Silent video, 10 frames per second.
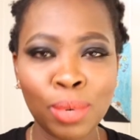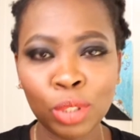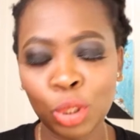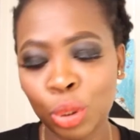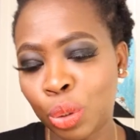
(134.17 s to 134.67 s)

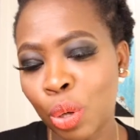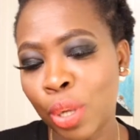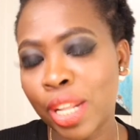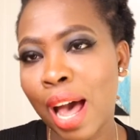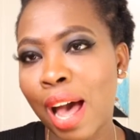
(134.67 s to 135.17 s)

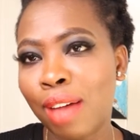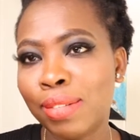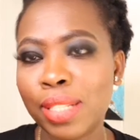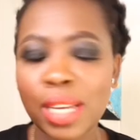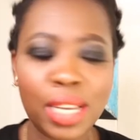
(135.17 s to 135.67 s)
store that have
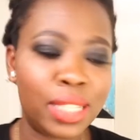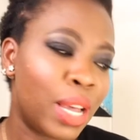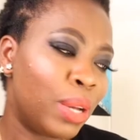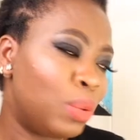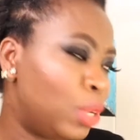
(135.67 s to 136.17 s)
sales,
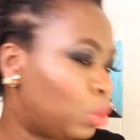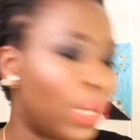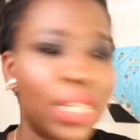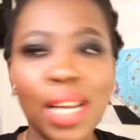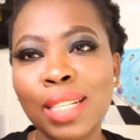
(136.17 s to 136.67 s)
which
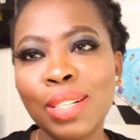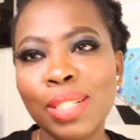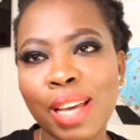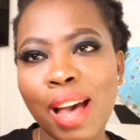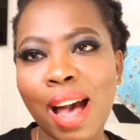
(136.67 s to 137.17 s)
one that
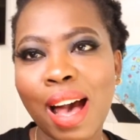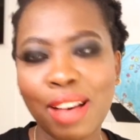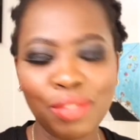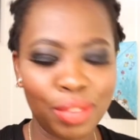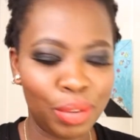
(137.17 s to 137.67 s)
doesn't
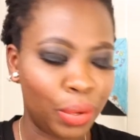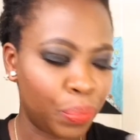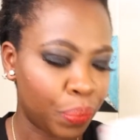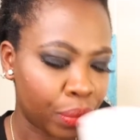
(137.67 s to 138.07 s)
have, you know.